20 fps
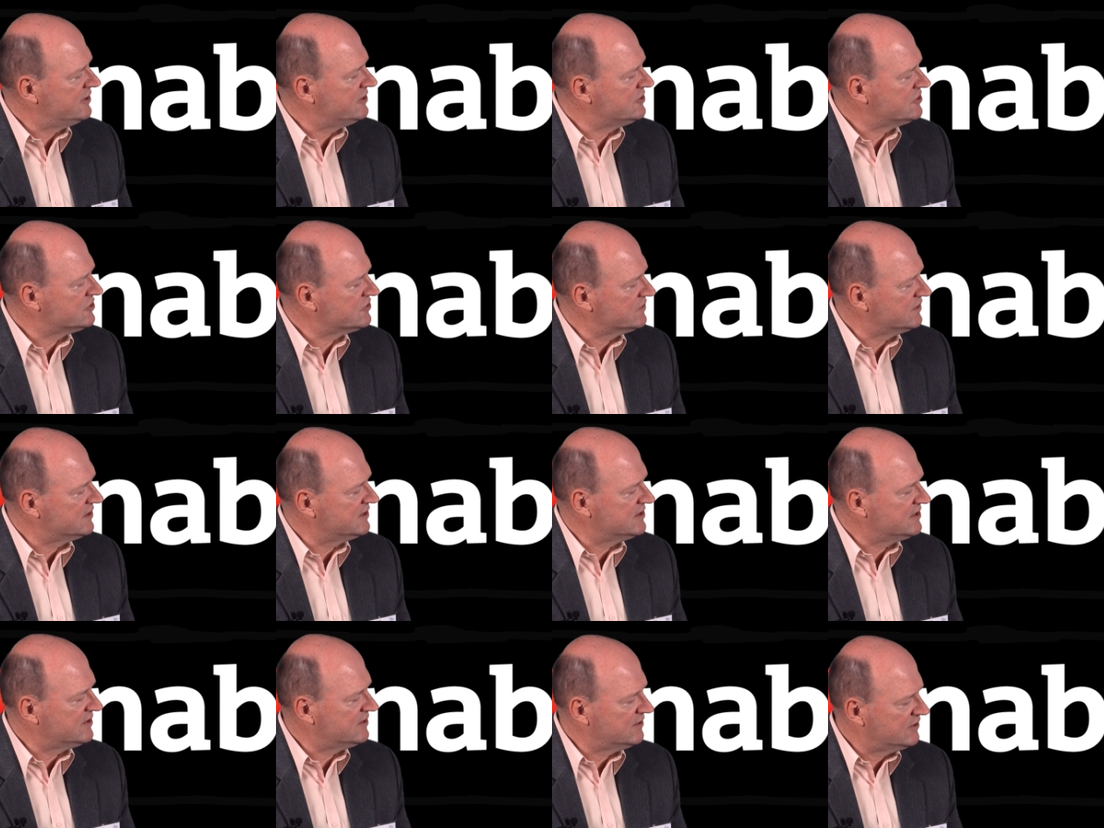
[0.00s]

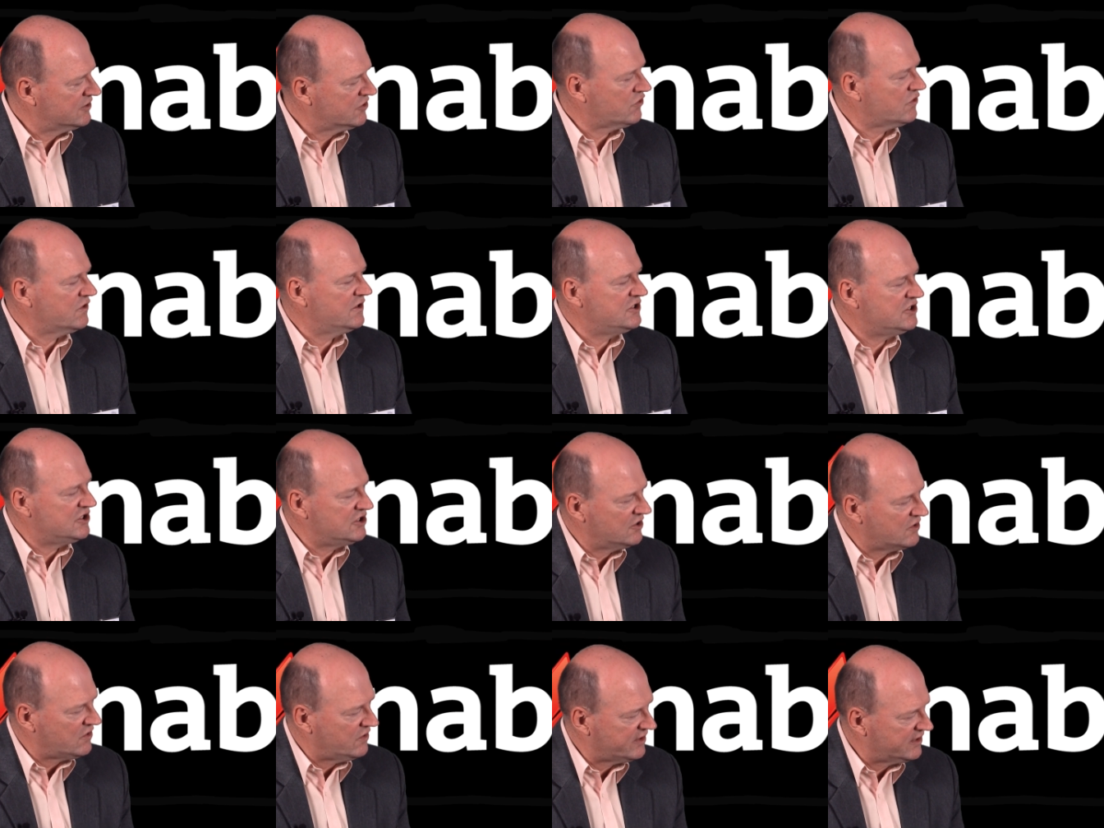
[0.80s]
industry, to increase
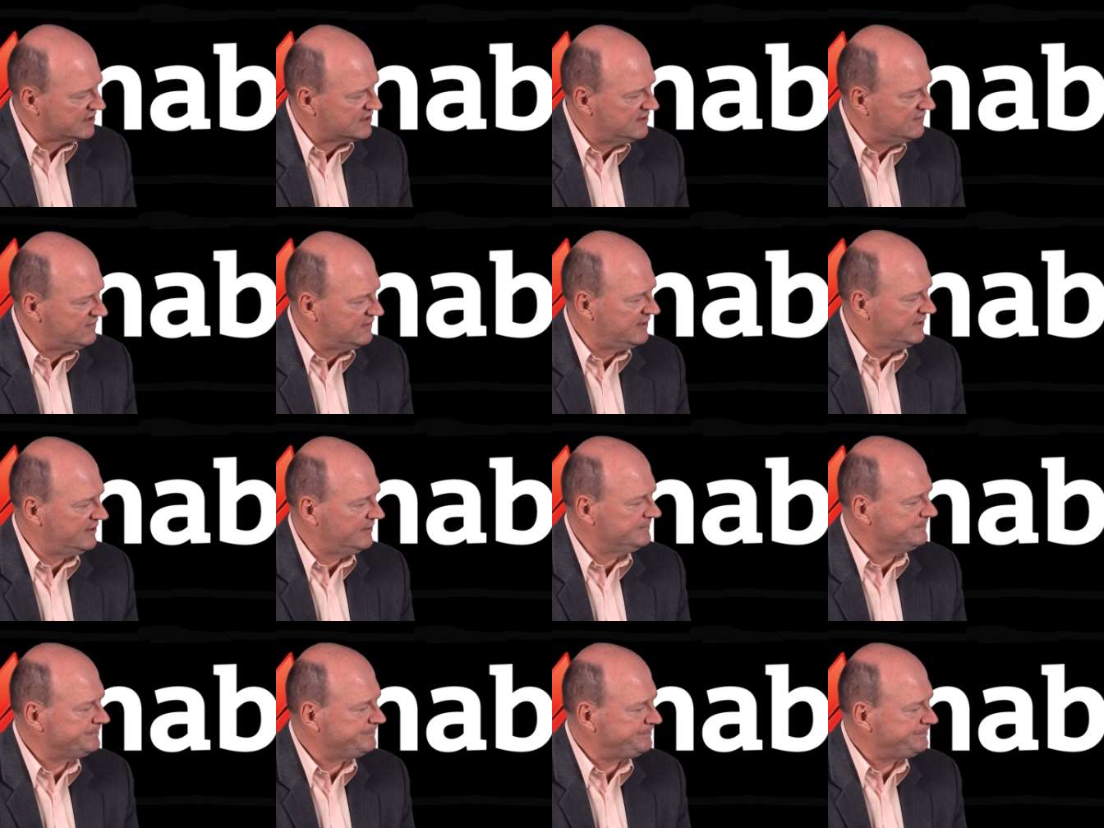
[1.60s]
your connectivity.